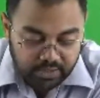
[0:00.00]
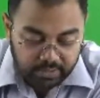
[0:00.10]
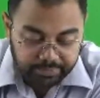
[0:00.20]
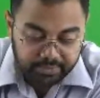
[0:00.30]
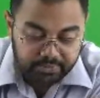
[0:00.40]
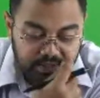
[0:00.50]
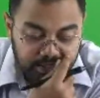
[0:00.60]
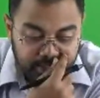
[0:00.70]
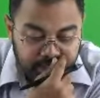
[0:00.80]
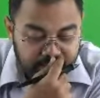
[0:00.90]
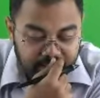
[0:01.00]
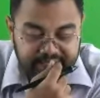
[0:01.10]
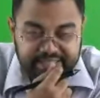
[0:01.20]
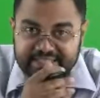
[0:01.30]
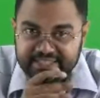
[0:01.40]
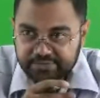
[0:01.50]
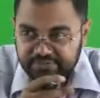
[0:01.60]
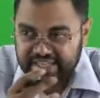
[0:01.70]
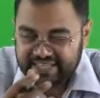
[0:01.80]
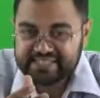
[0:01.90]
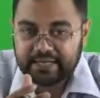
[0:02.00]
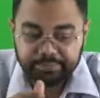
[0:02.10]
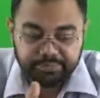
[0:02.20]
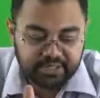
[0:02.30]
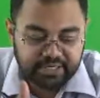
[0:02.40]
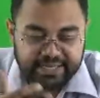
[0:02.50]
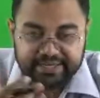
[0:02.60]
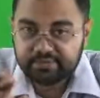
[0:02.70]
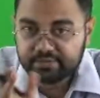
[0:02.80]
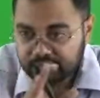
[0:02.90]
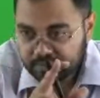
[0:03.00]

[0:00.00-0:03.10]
about each and every example and